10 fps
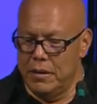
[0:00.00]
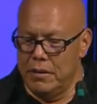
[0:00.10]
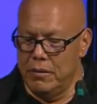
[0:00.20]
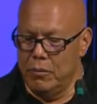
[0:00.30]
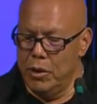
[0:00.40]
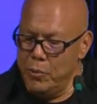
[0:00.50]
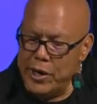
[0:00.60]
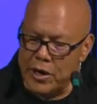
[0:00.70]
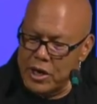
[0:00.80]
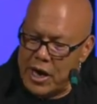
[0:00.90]
When we are
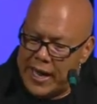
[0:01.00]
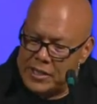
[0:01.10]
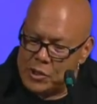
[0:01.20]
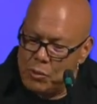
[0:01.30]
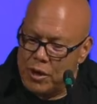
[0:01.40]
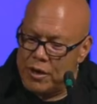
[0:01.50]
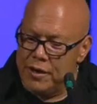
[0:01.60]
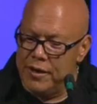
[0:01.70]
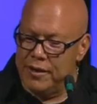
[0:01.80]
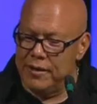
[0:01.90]
in God's Word,
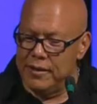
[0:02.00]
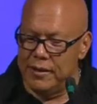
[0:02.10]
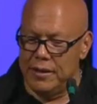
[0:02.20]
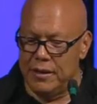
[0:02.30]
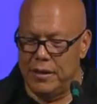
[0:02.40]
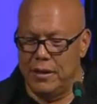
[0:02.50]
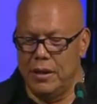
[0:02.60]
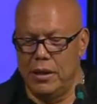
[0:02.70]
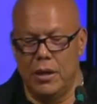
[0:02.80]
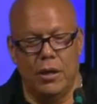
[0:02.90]

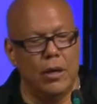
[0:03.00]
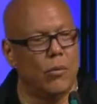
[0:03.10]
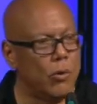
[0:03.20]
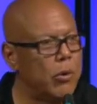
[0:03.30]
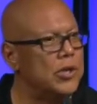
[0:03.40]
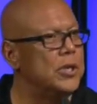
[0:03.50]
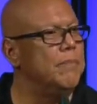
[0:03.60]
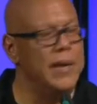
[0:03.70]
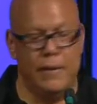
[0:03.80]
we're worshiping.